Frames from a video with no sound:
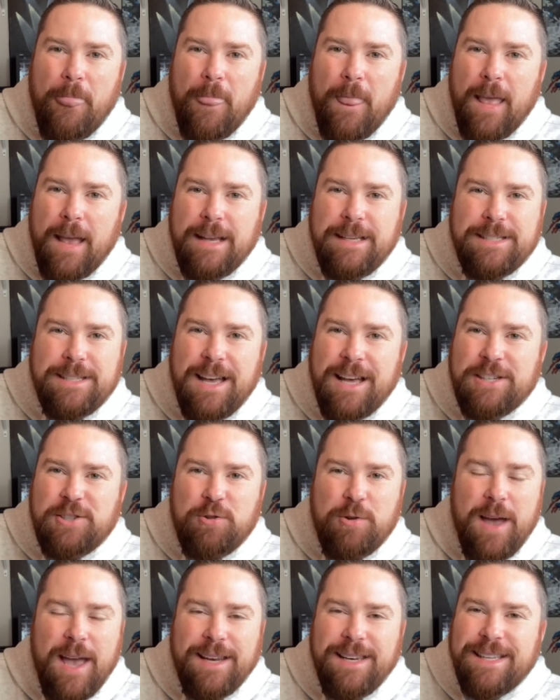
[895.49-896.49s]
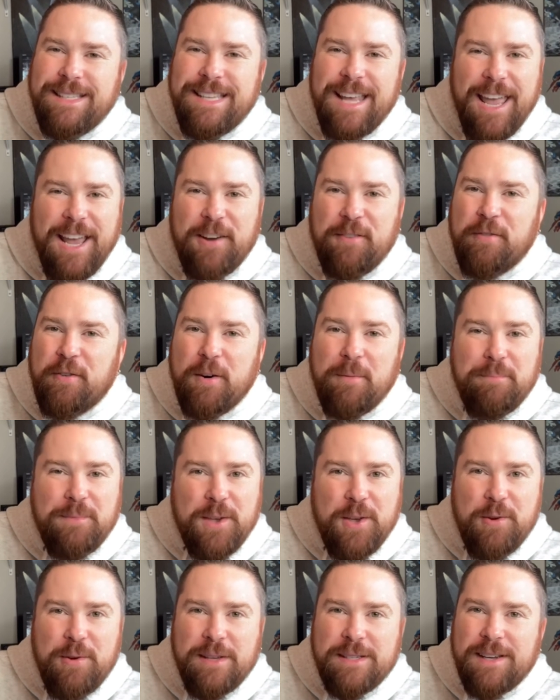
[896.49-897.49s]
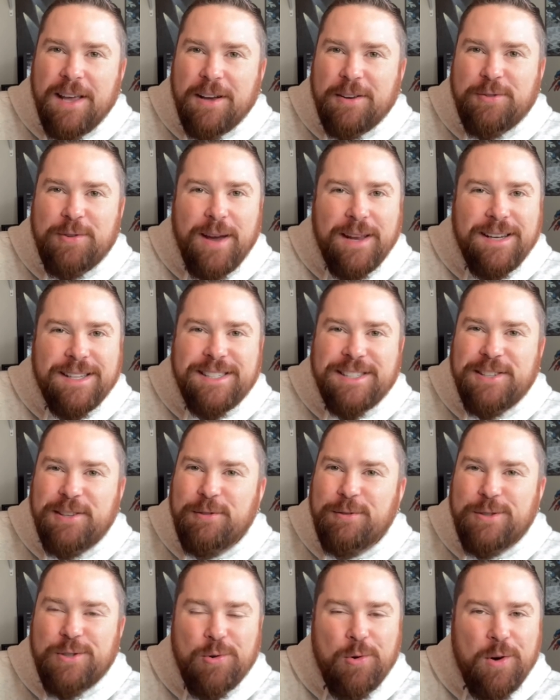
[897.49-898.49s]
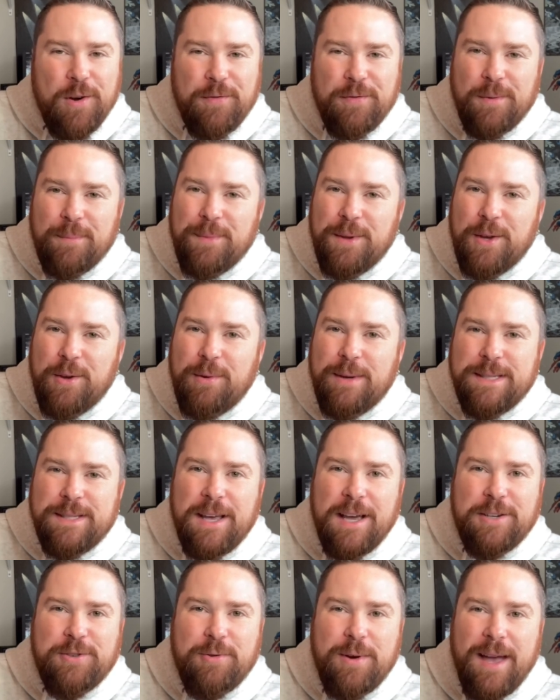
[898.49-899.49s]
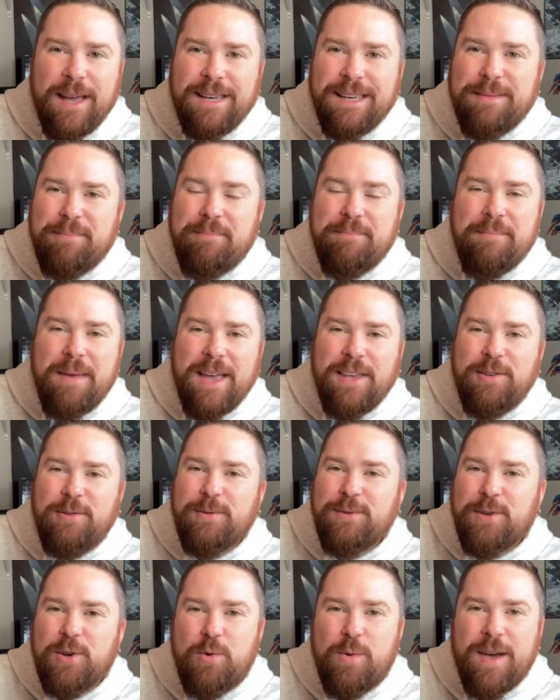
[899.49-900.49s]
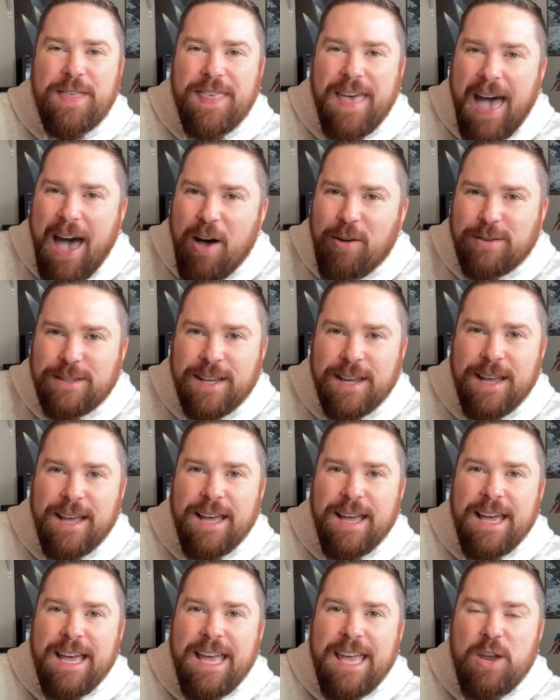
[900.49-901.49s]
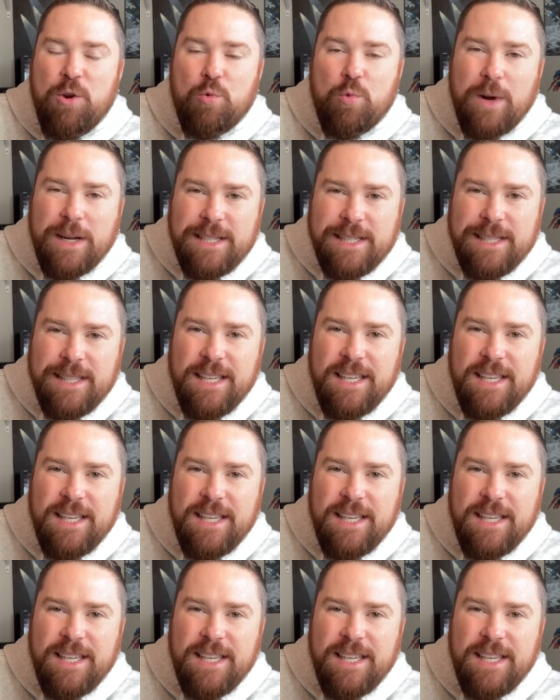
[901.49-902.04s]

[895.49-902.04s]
He's not trying to take from you. He's not trying to steal joy from you. He's not trying to make you do without. He richly